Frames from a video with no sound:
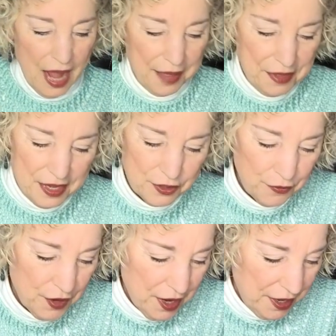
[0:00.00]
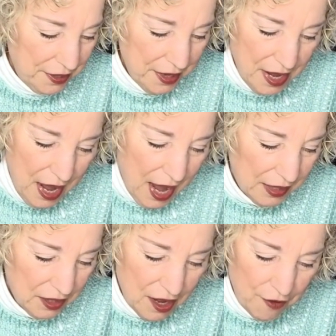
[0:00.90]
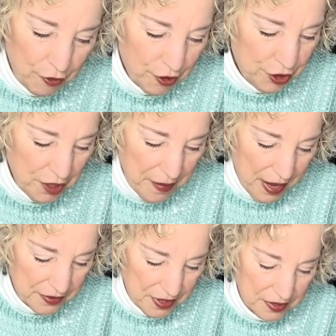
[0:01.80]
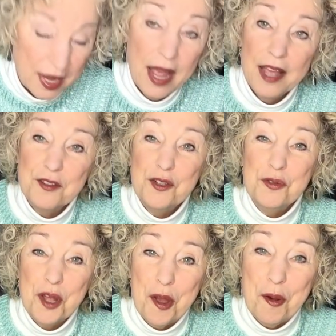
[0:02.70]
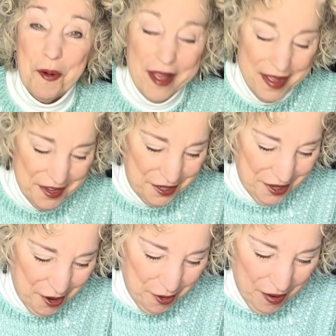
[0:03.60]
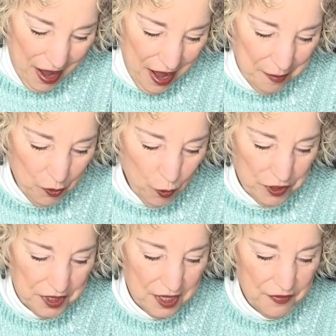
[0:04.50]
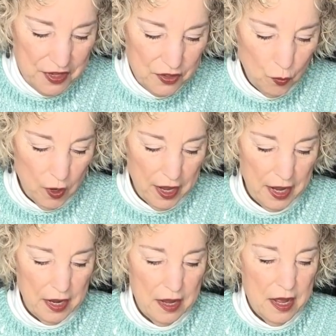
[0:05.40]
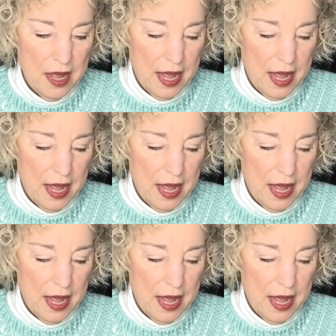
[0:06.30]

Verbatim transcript: I think it's fun. I love crochet magazines, as you know. So I'm going to give these away.